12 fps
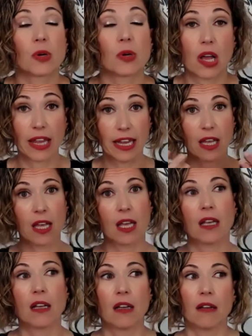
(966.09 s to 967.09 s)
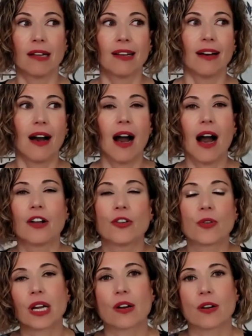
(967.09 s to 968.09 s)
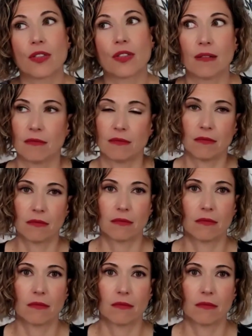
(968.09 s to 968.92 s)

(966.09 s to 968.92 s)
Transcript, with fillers: So we're not like hungrier than